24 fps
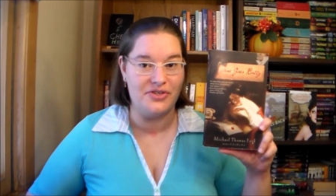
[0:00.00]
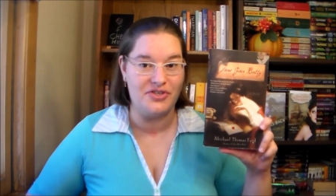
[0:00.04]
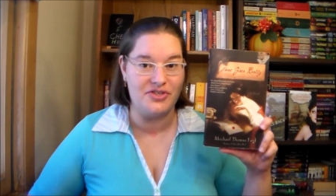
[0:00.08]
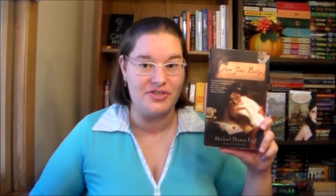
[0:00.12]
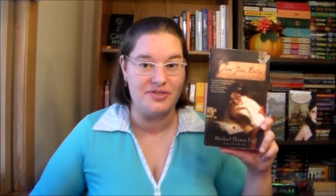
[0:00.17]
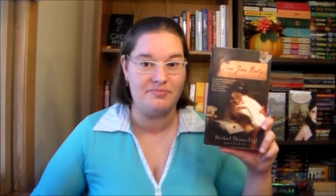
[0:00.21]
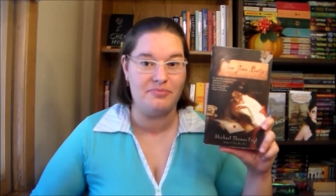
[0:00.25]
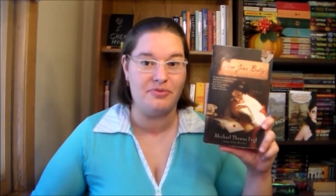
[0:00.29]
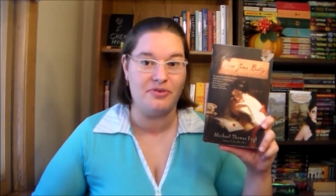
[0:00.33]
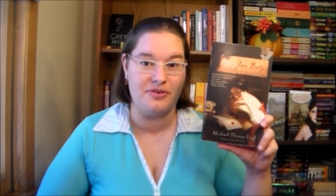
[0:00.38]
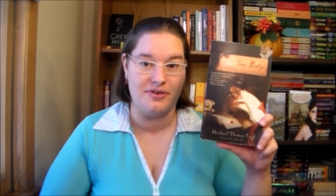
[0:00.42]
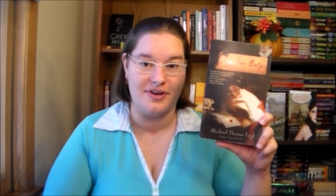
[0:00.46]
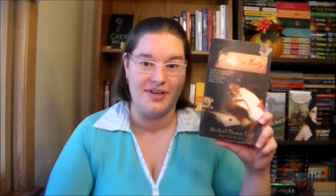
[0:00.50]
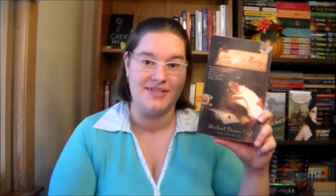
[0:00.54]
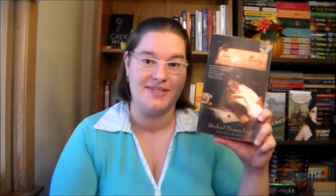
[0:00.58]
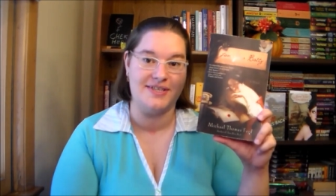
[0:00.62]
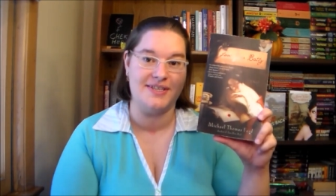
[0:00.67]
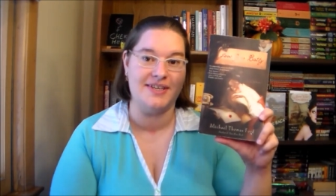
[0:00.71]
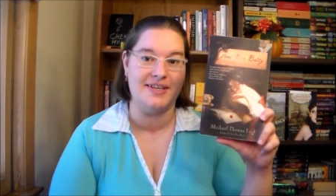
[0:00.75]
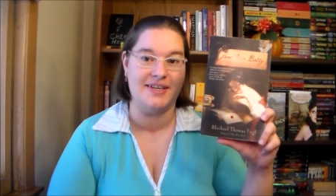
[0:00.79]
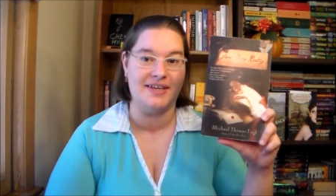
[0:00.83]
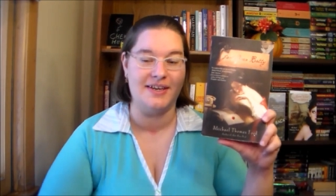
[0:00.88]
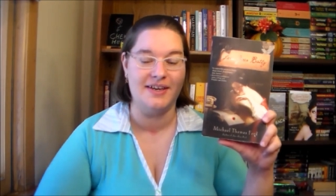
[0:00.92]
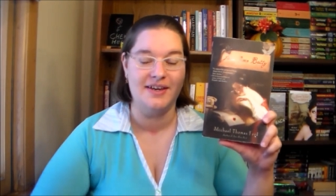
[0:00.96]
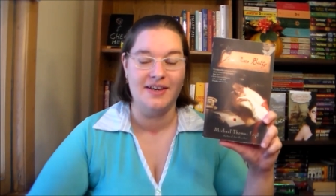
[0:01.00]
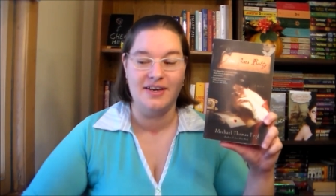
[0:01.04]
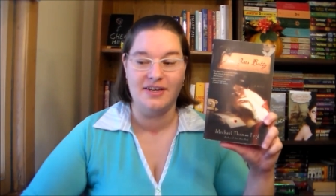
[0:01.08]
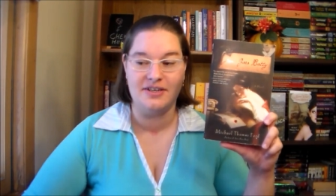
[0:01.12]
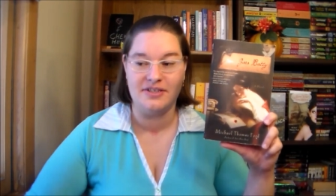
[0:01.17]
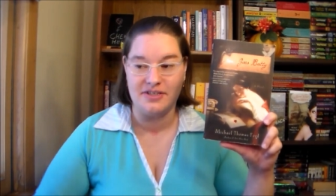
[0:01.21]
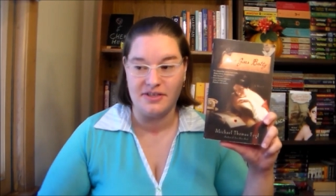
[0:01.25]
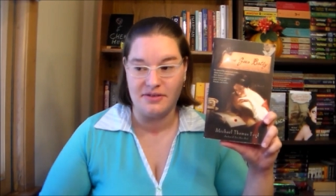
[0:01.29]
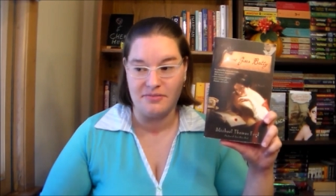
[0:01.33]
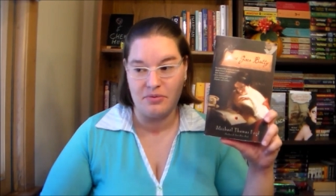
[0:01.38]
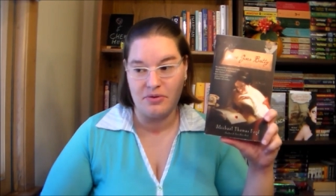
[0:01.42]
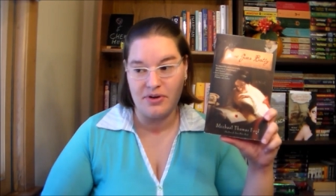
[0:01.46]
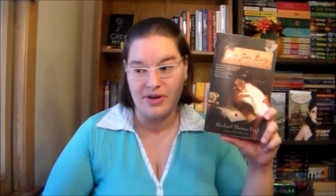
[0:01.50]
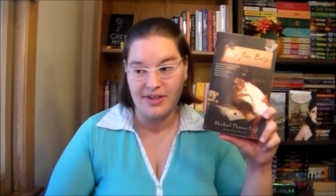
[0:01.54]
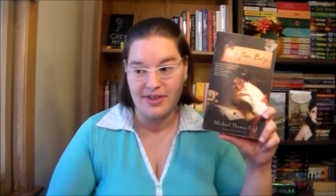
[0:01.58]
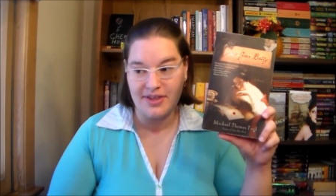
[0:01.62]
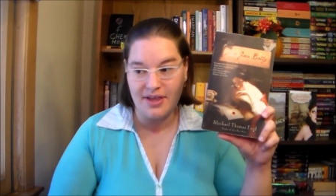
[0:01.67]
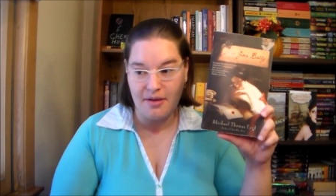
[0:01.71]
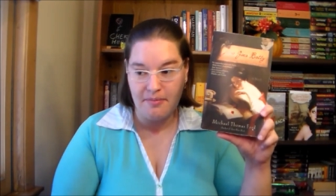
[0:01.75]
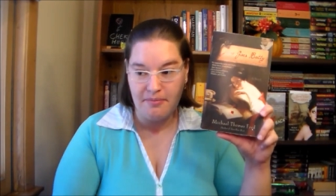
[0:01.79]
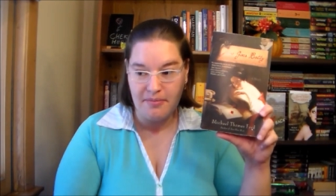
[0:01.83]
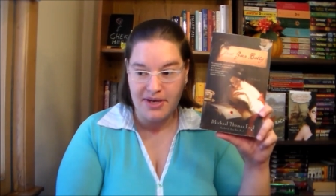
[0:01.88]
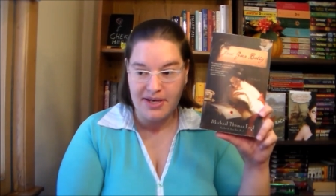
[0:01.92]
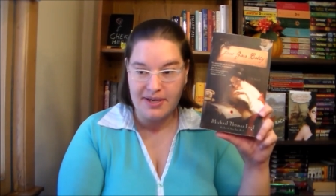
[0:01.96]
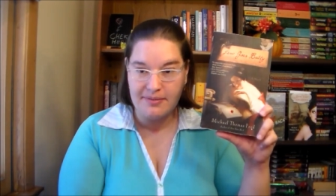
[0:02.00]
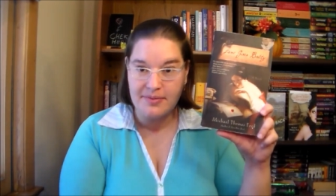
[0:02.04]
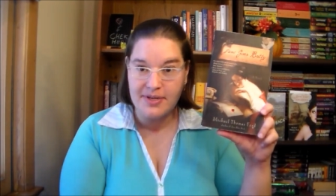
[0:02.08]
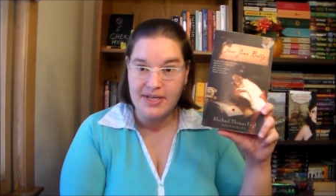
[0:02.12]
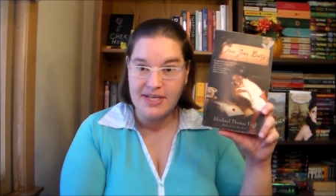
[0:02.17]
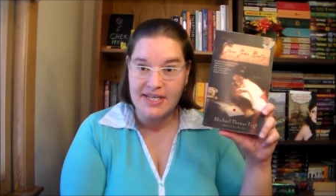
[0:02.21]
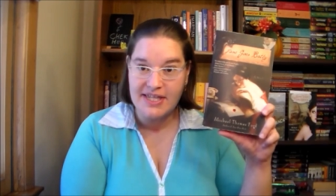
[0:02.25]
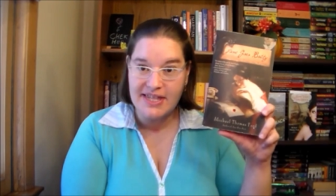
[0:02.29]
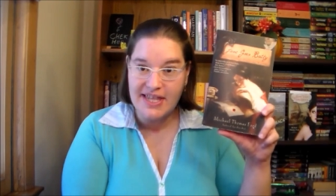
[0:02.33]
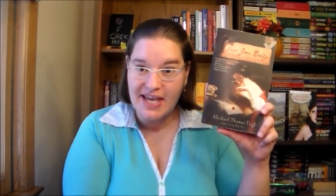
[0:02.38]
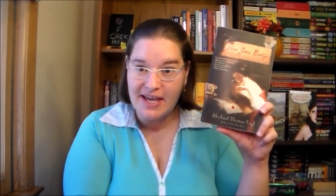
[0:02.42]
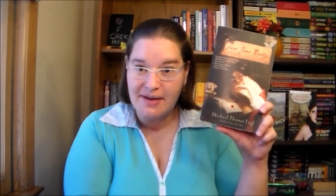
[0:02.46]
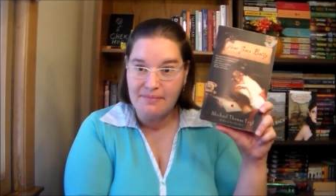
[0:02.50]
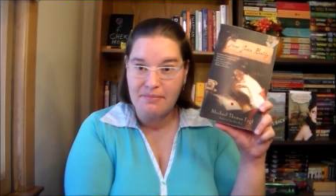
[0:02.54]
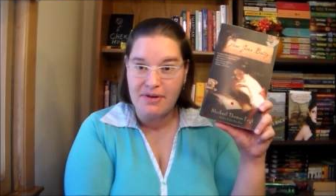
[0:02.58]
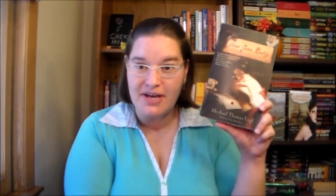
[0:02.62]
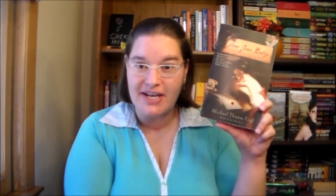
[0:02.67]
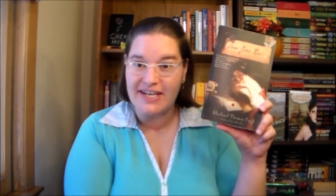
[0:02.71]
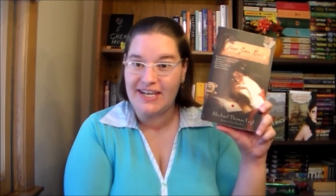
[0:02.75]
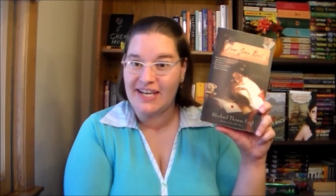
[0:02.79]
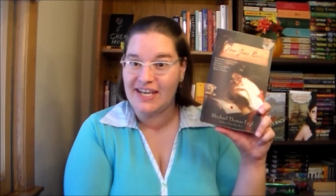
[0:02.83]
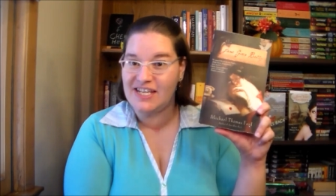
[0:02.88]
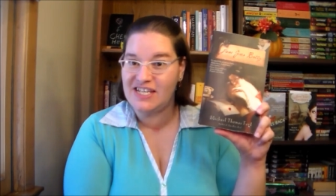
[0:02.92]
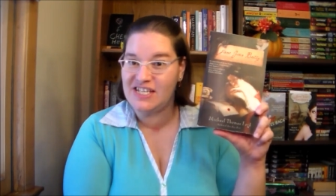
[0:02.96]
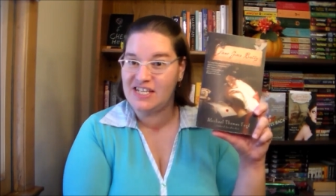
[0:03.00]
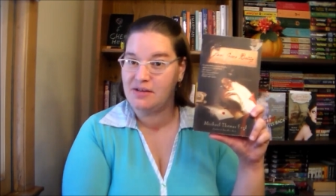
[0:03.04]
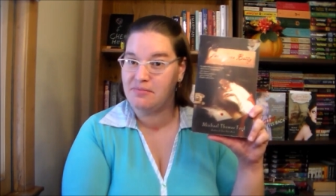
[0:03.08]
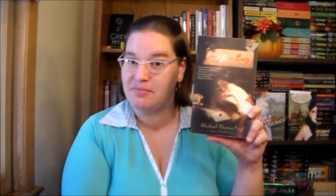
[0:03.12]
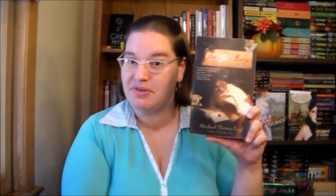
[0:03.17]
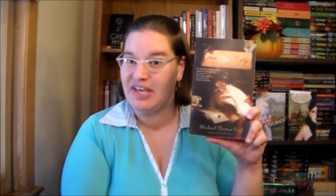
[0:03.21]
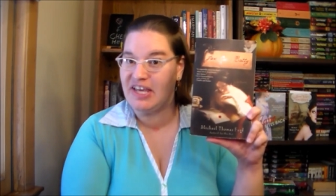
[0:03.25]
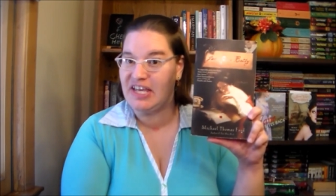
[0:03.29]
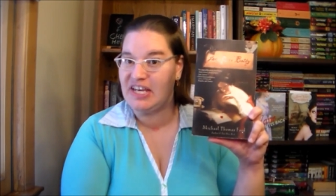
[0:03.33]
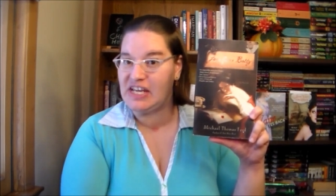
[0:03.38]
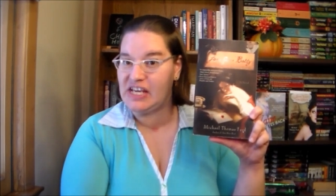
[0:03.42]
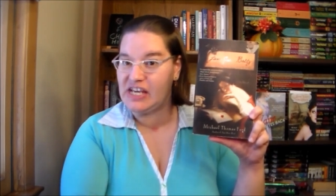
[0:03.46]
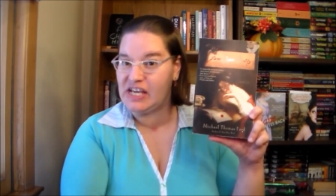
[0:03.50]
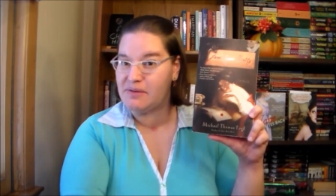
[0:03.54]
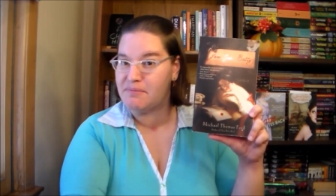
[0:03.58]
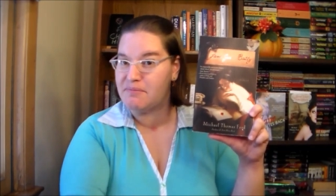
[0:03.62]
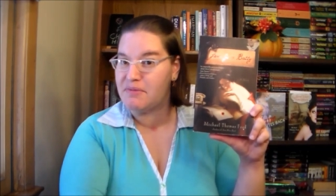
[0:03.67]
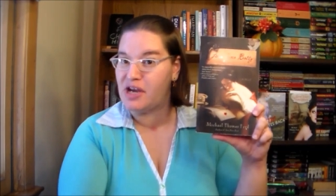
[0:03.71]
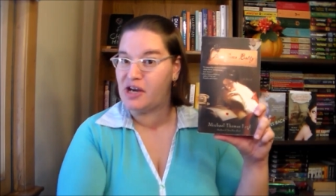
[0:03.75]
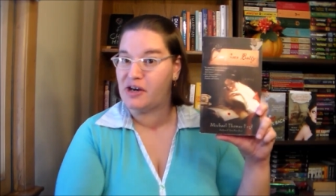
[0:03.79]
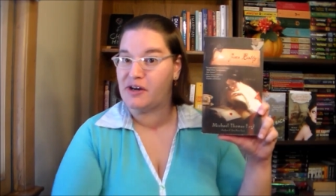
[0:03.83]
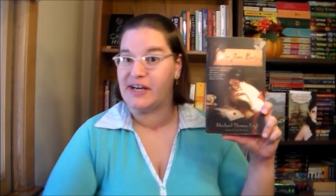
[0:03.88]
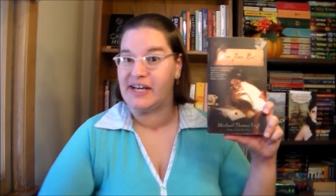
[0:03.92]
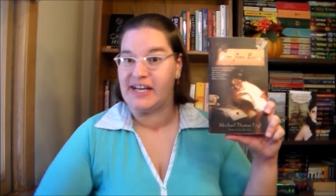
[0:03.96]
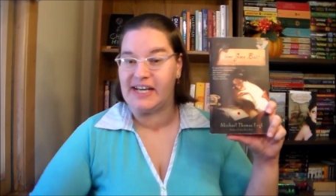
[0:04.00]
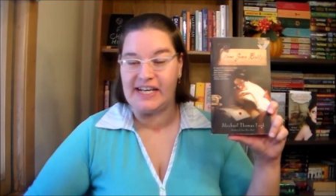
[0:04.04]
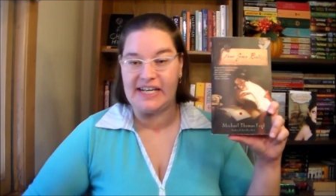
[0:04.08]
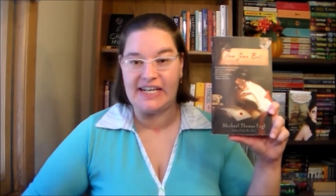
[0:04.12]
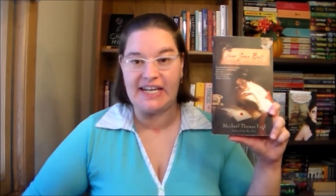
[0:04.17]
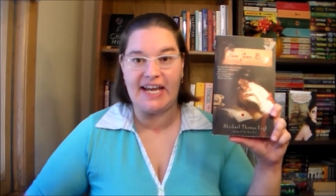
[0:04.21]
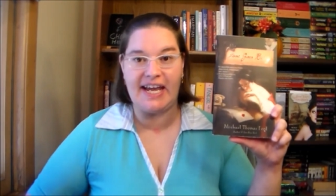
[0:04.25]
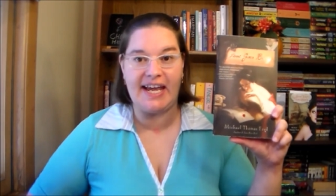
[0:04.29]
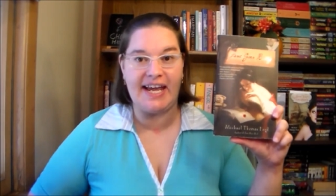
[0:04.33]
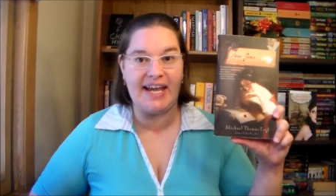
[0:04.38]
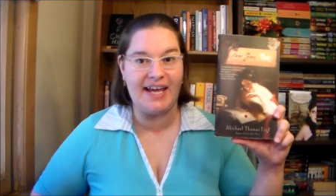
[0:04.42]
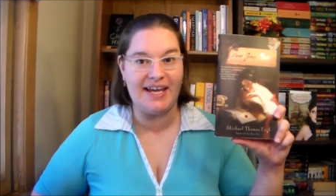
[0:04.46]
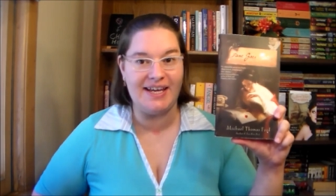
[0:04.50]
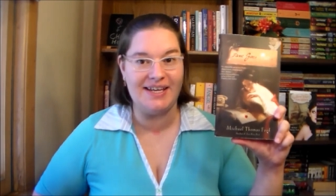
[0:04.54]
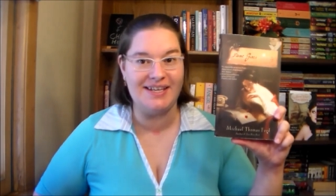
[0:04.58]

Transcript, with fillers: which is progressing to the point that maybe they might end up getting married.